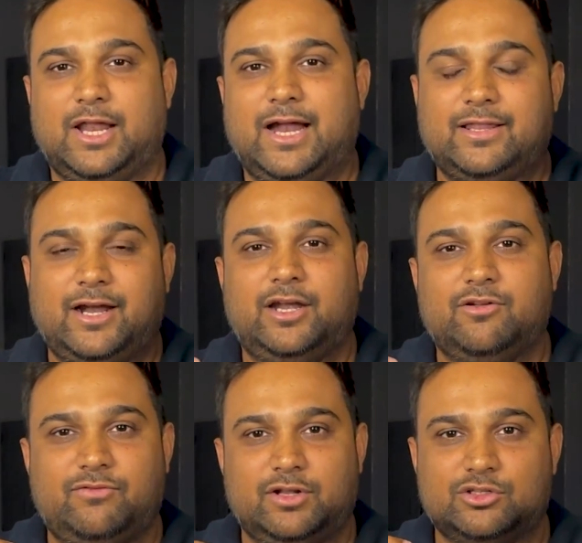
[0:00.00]
and that
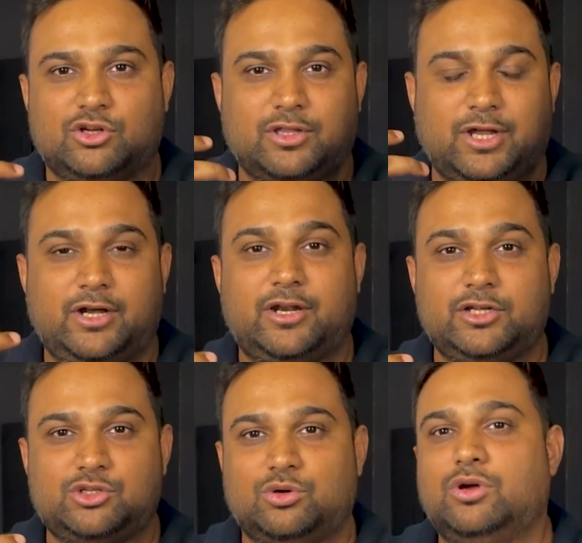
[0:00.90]
difference or that
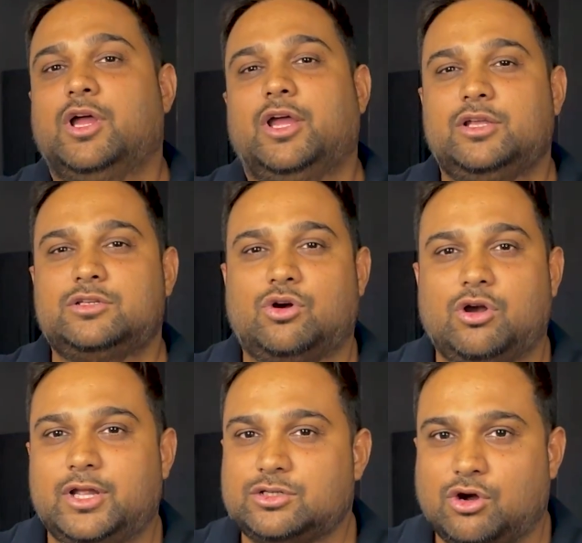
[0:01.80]
ratio is
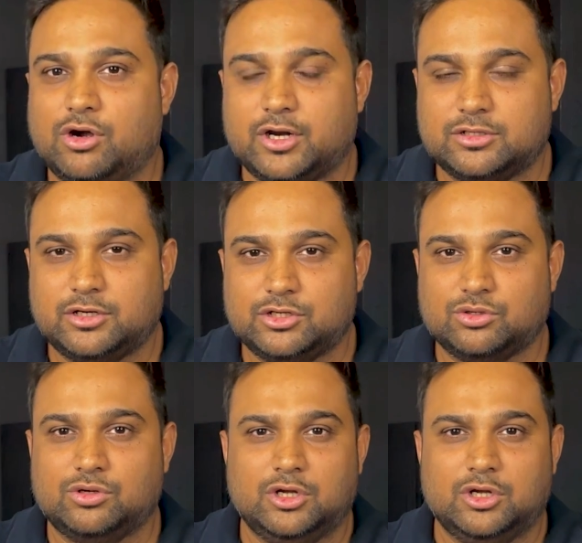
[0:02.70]
called as contrast ratio.